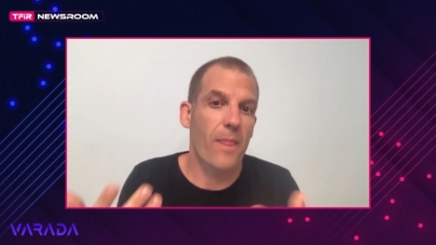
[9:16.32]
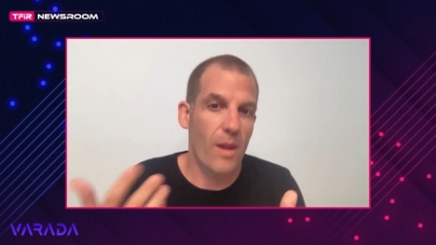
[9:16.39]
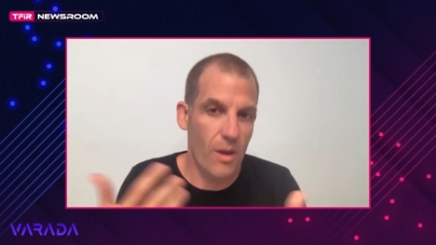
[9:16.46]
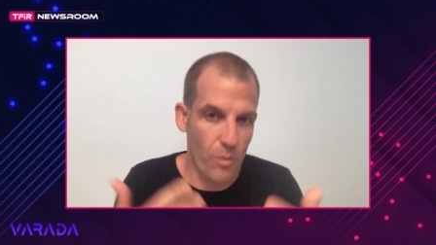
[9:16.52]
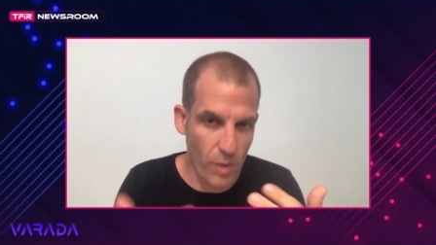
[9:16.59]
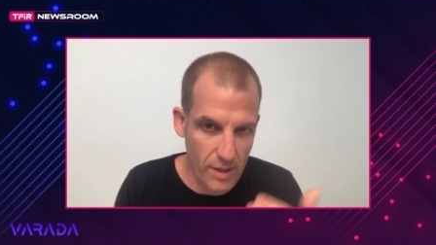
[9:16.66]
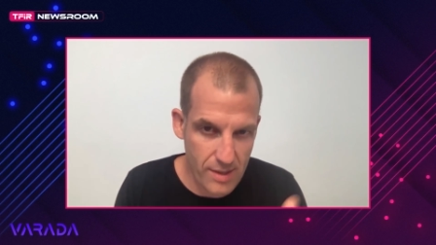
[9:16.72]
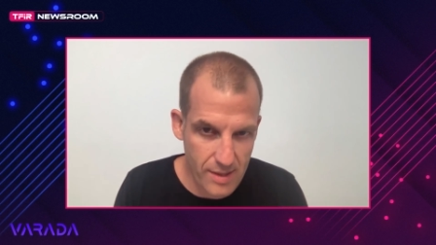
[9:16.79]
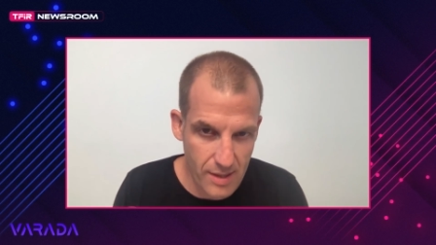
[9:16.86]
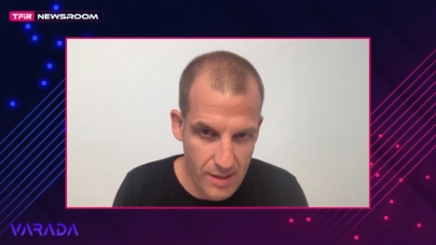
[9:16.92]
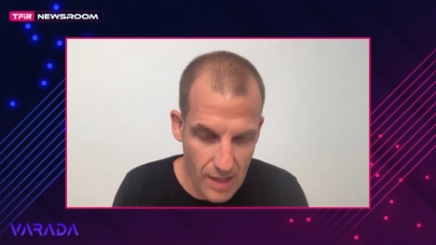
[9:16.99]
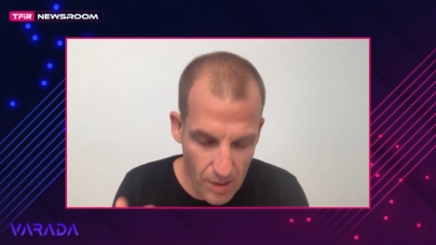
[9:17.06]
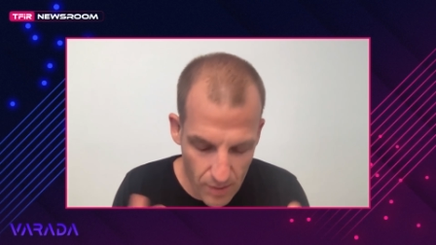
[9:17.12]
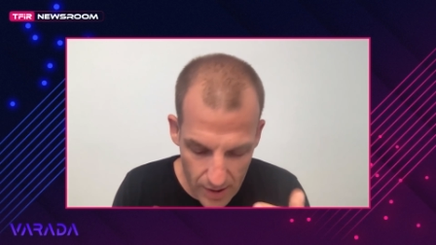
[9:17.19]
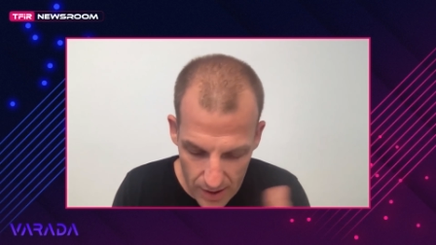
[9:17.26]
What's the
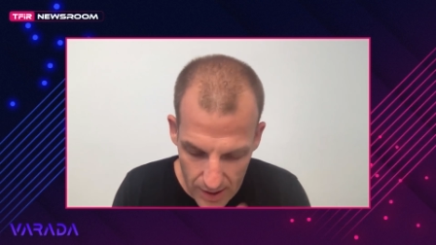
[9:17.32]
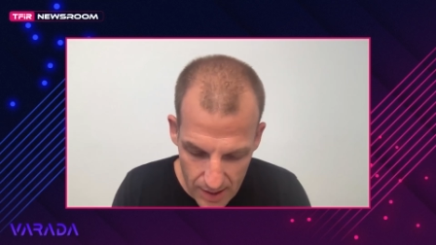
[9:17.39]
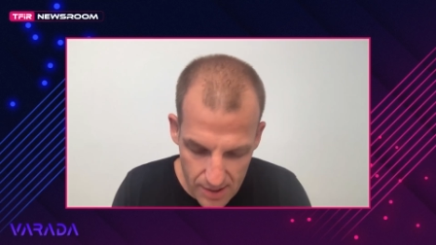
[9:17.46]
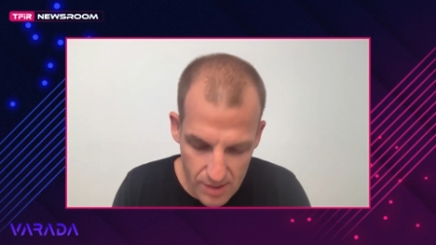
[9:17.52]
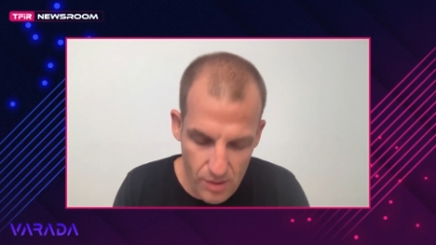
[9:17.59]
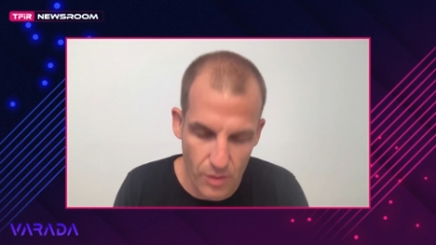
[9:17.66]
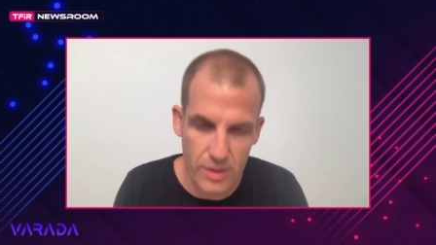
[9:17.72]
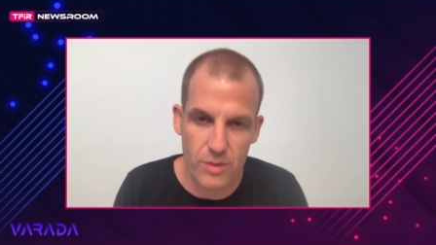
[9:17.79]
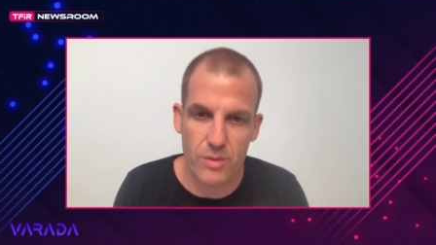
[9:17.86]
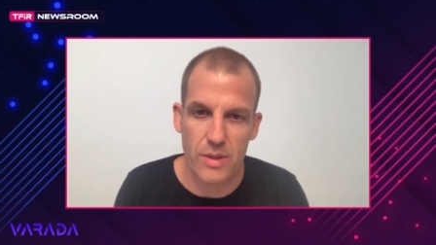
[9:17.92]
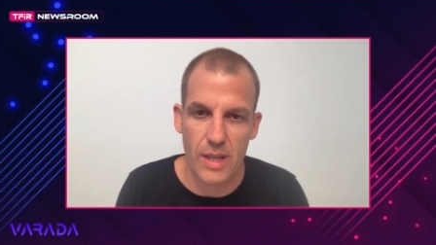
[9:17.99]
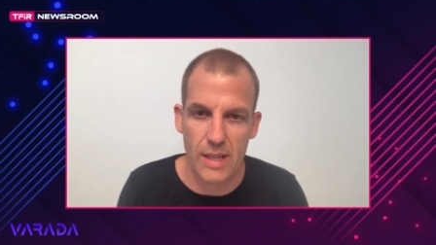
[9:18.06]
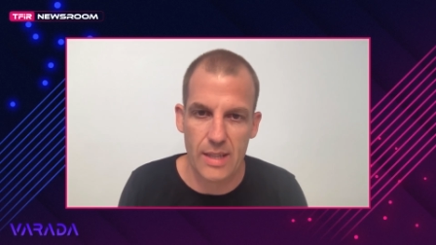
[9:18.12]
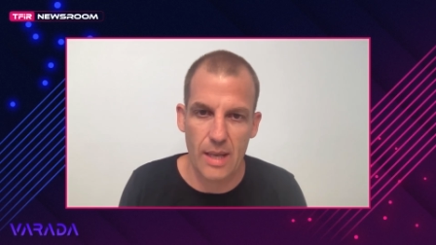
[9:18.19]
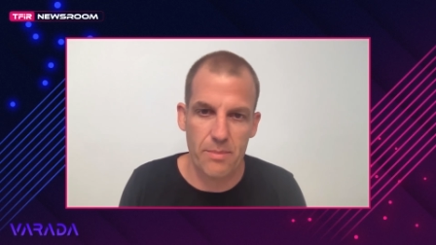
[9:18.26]
now? Let's go into
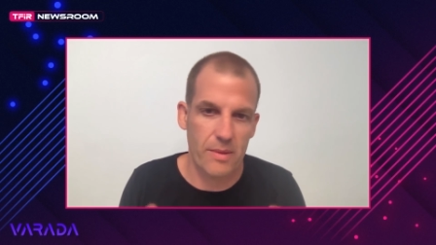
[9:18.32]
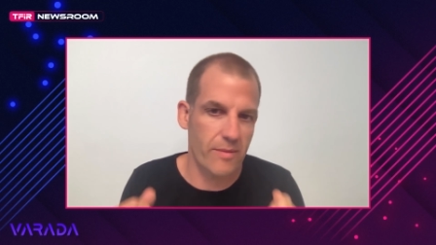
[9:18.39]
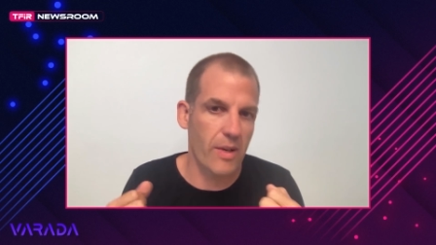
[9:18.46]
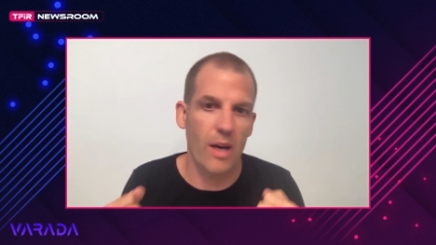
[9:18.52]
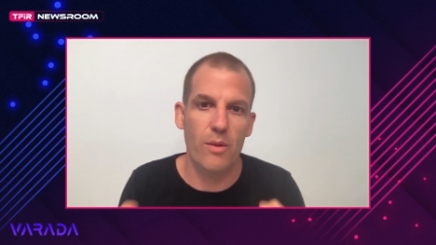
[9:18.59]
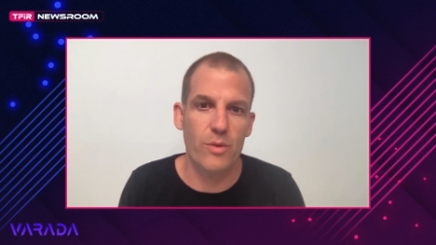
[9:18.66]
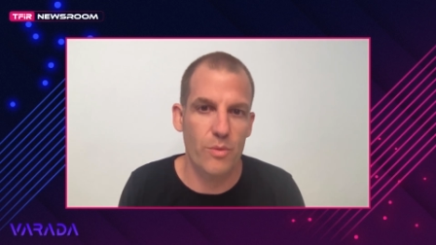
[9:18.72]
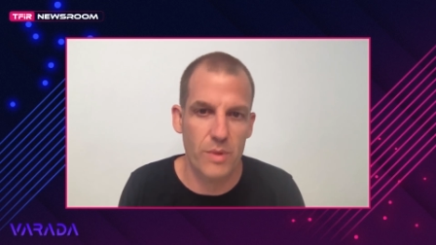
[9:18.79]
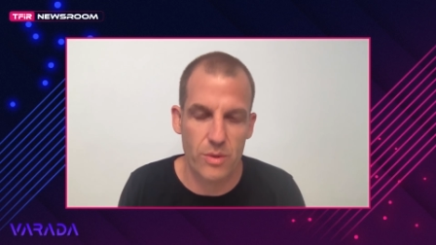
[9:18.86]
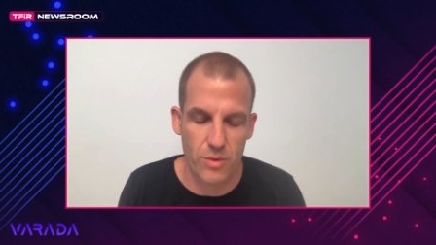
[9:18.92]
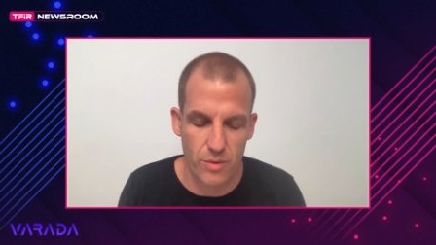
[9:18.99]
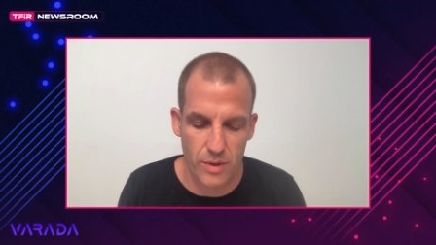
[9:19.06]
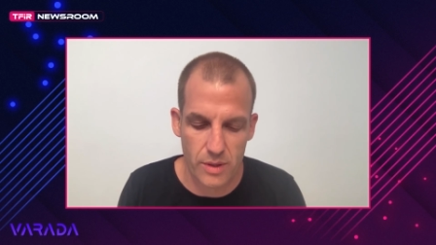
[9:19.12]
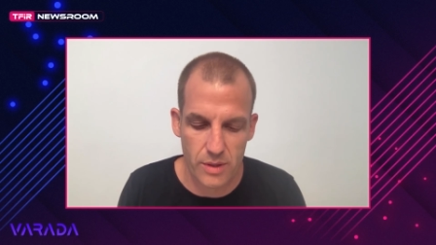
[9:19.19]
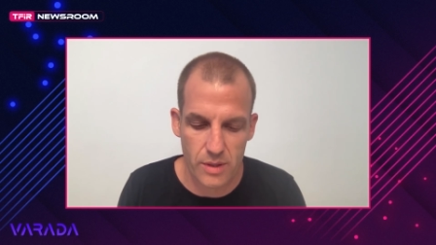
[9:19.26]
the adaptive. How do we
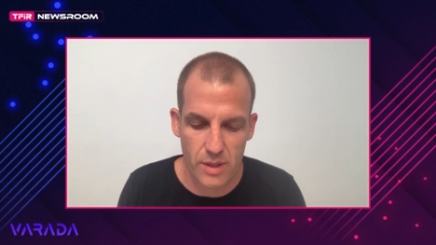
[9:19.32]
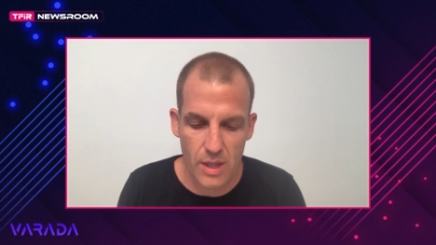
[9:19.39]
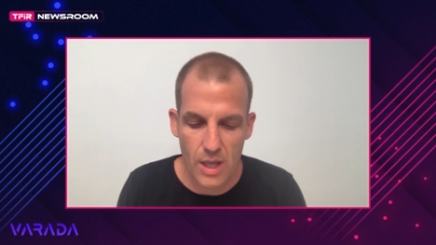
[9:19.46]
do it?